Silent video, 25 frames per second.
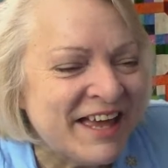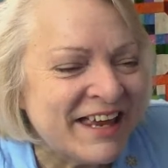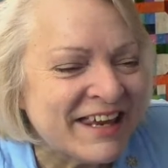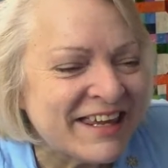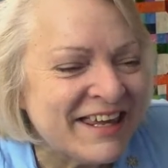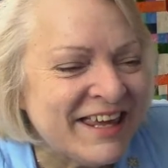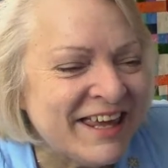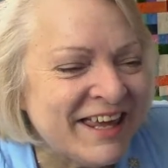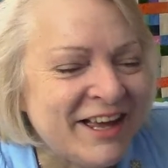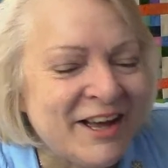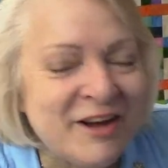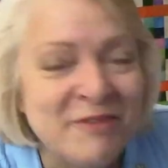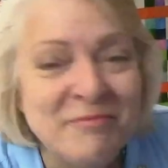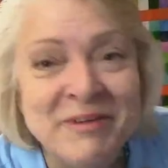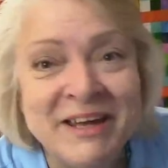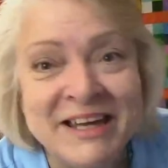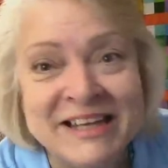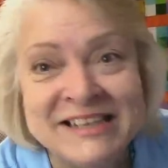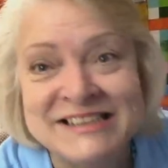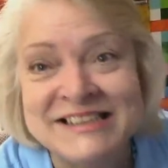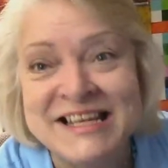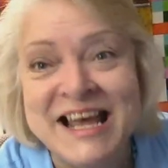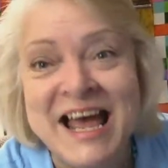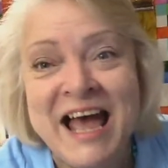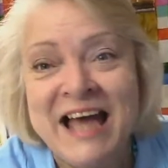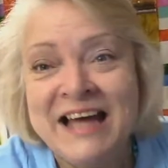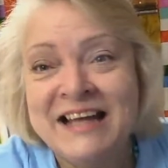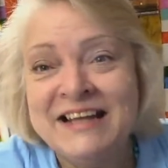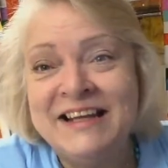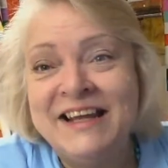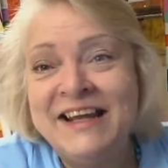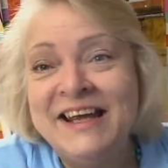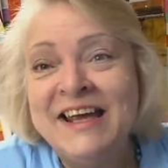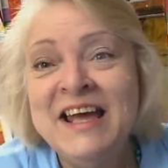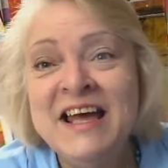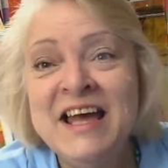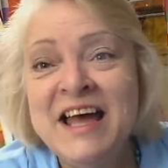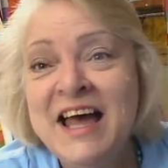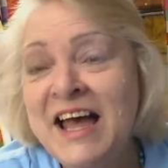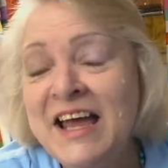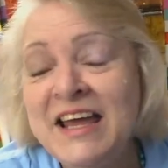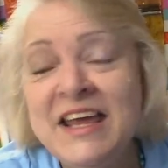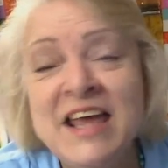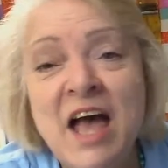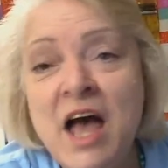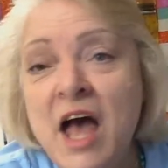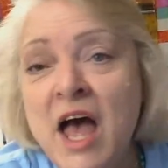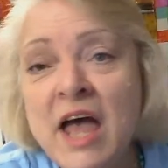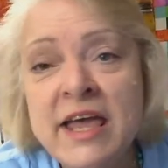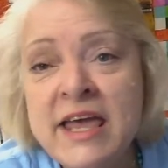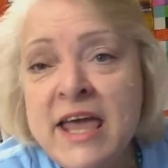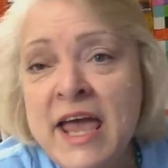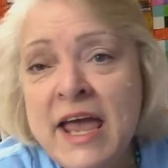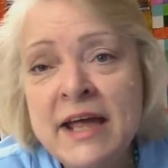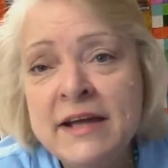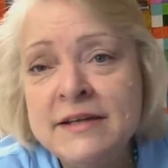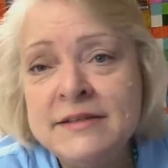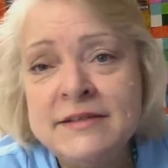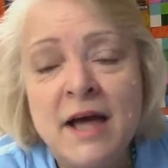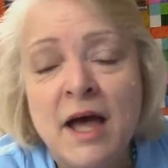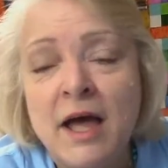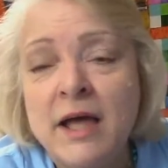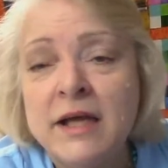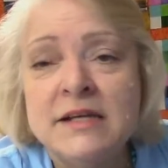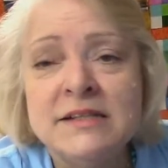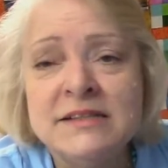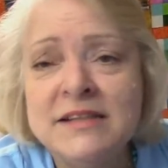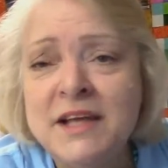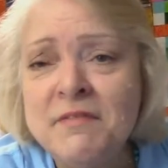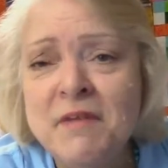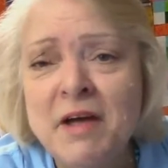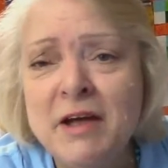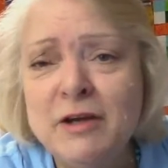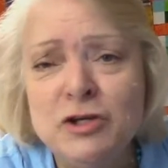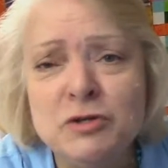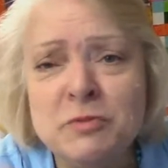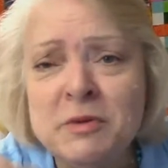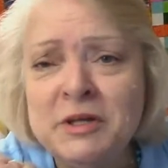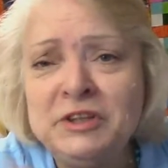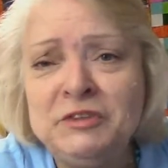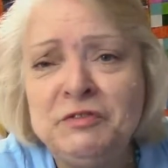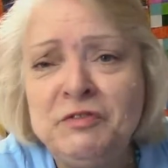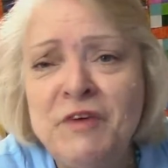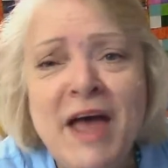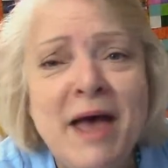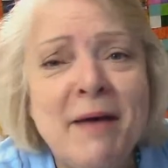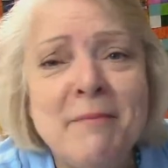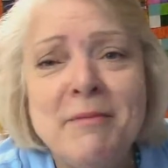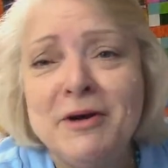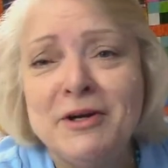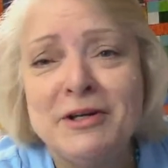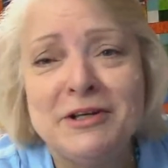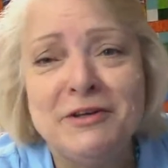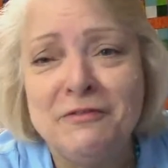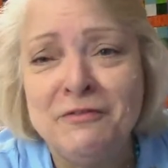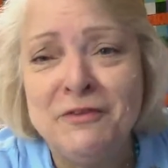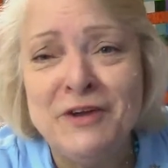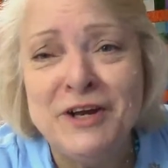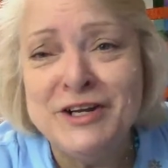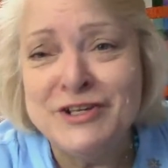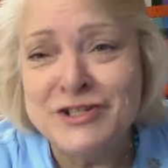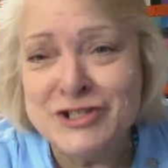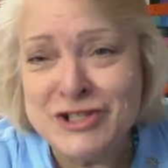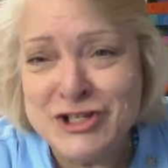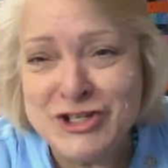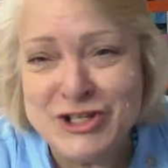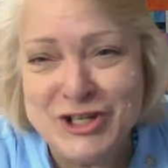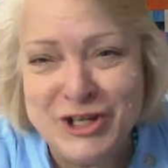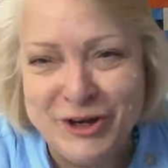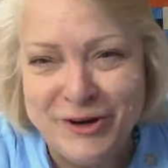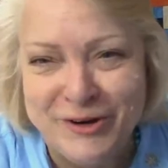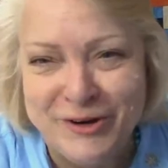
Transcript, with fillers: that, Kim. Exactly. Yeah, I can't die because I've got too much fabric to finish